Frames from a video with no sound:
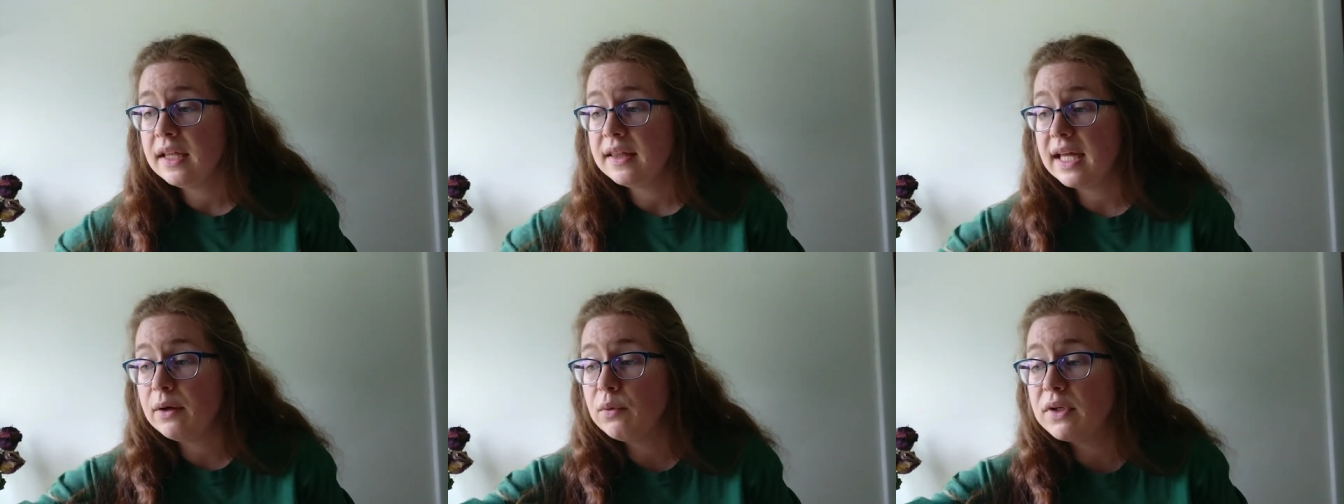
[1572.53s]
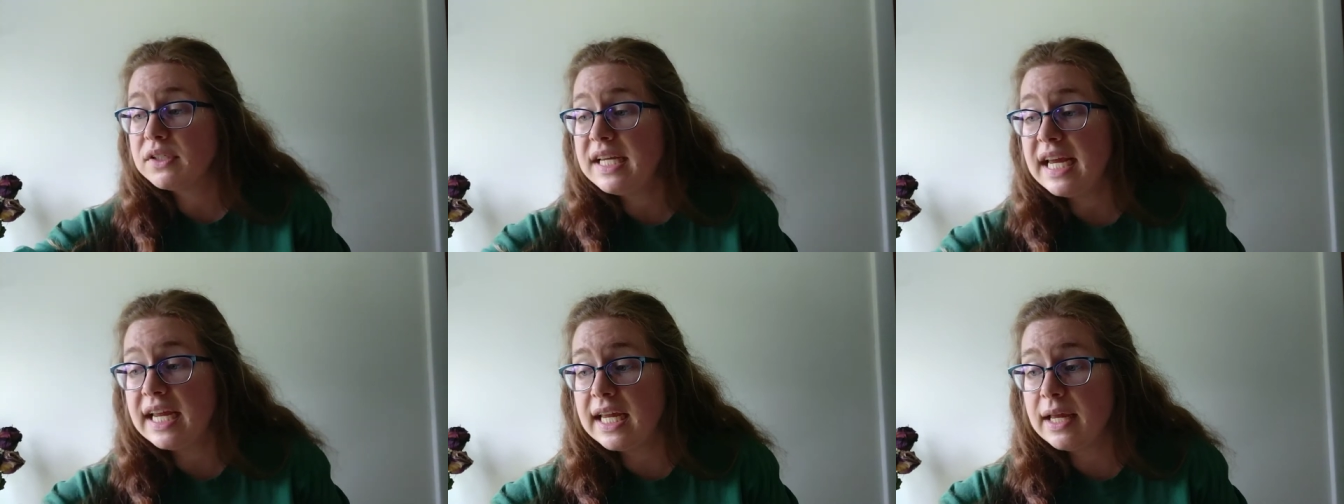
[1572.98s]
They will
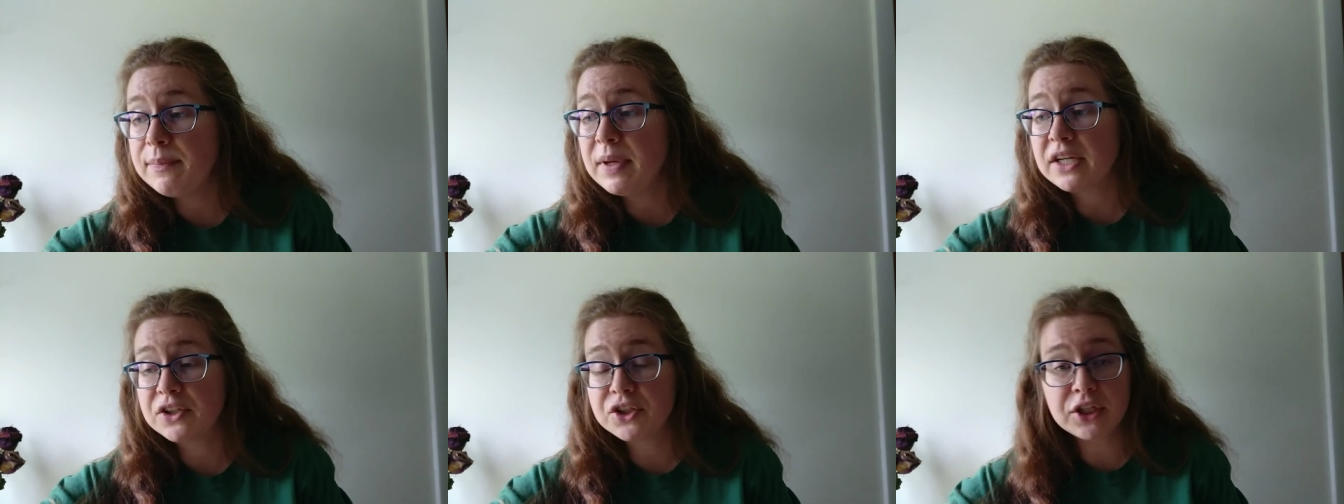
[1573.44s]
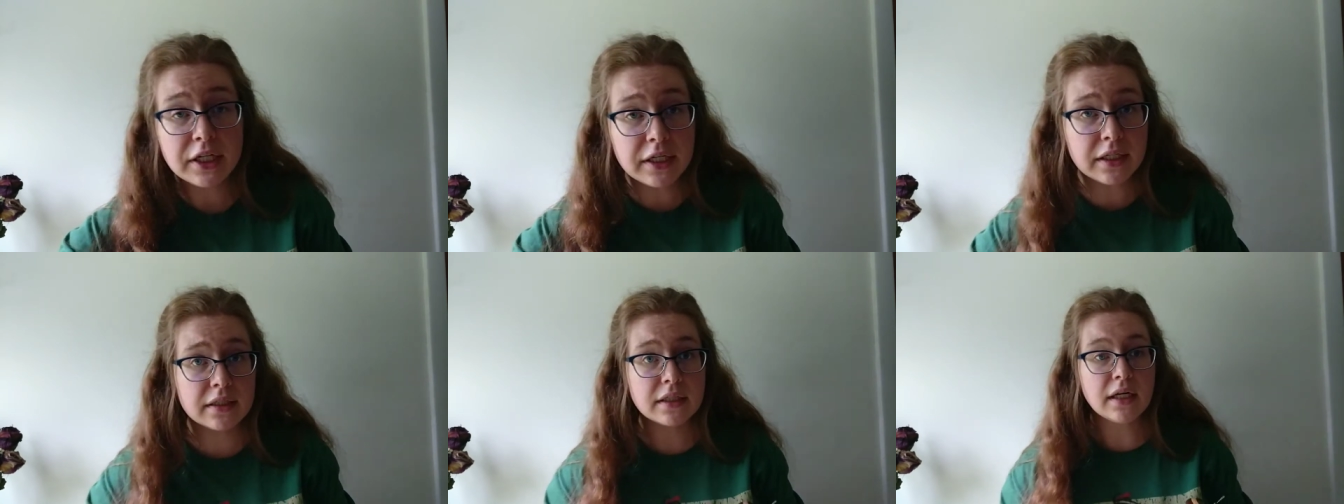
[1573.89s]
take a
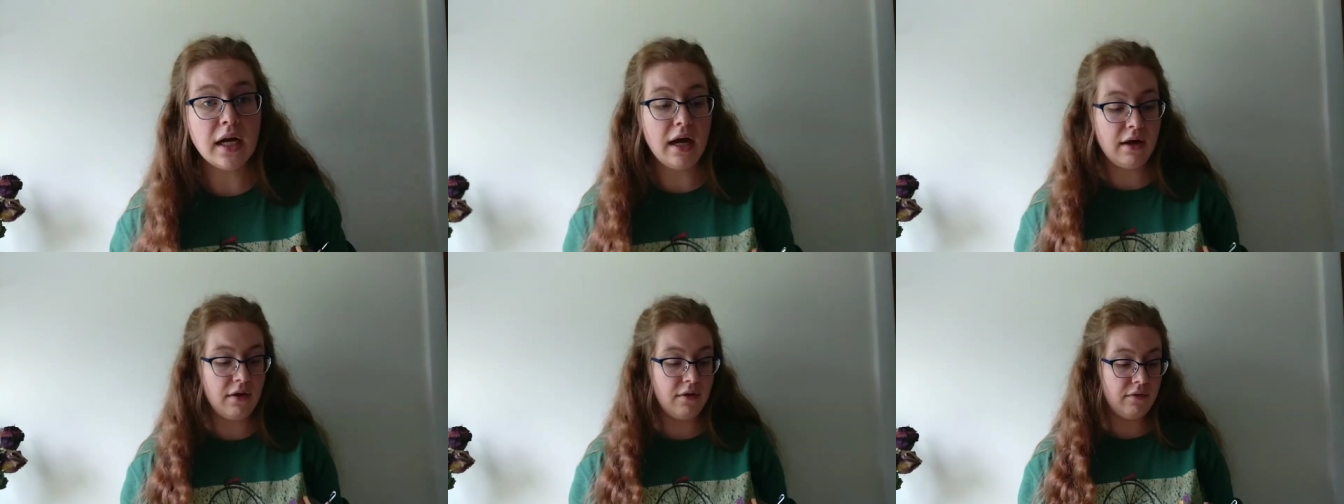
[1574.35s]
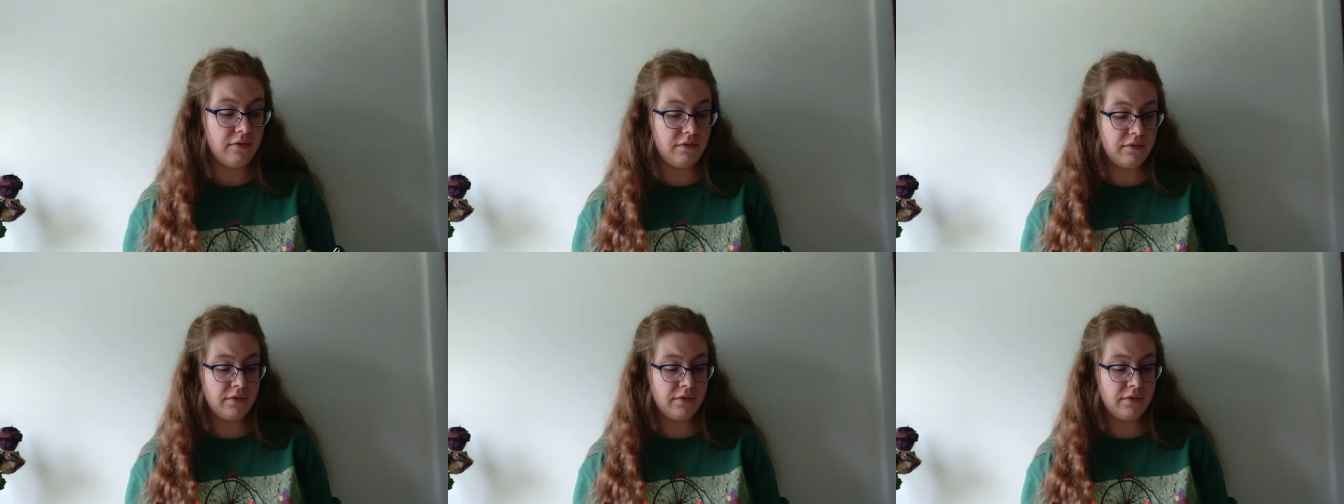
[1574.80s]
picture of